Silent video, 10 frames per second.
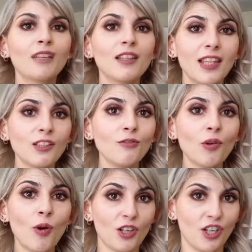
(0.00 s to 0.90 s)
Thank you for
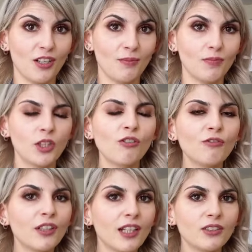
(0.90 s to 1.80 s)
watching. Don't
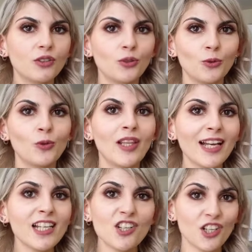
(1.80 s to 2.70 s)
forget to
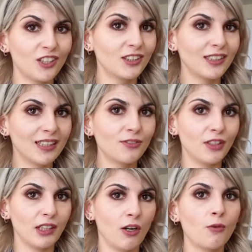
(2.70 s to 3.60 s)
like and share this
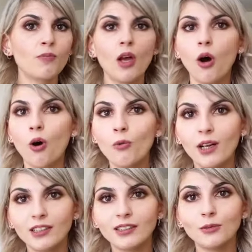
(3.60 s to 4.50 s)
video,
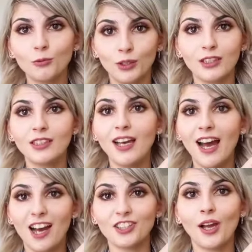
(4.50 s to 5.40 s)
always with
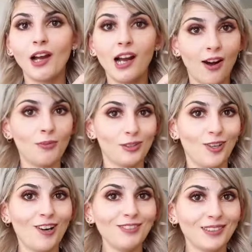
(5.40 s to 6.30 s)

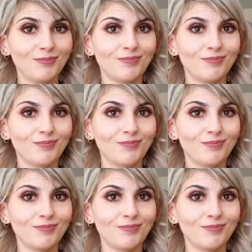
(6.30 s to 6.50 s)
#Commusoft.